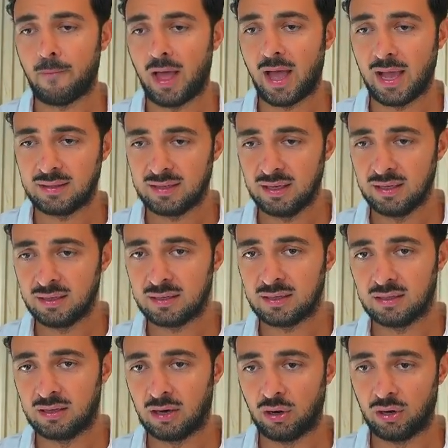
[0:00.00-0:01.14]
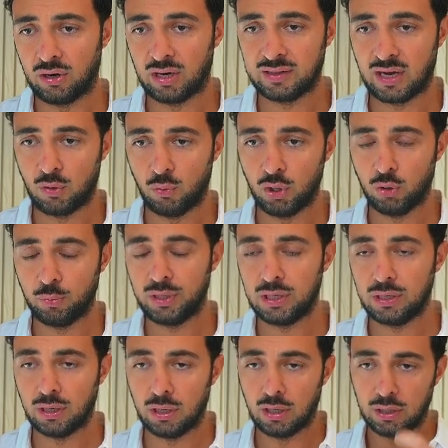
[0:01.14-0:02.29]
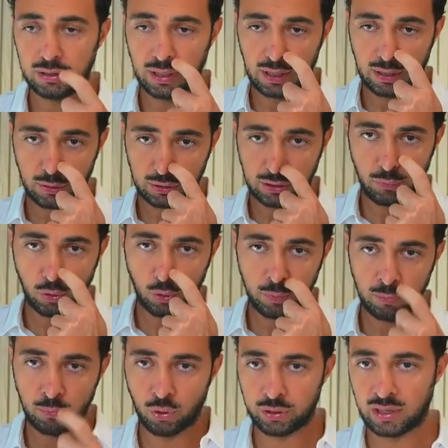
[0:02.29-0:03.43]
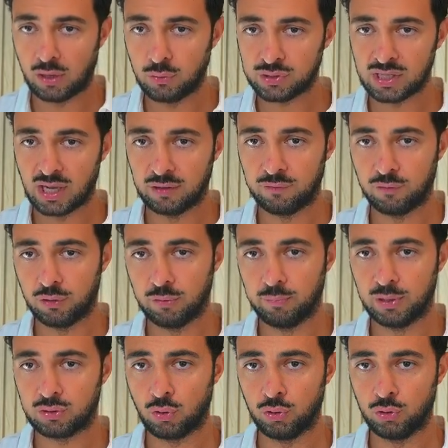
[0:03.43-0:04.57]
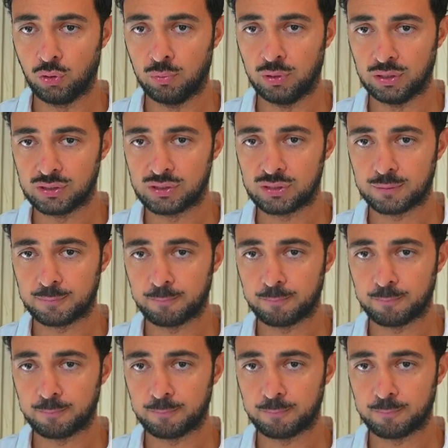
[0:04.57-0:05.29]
I think there will be more downside for the Bitcoin dominance.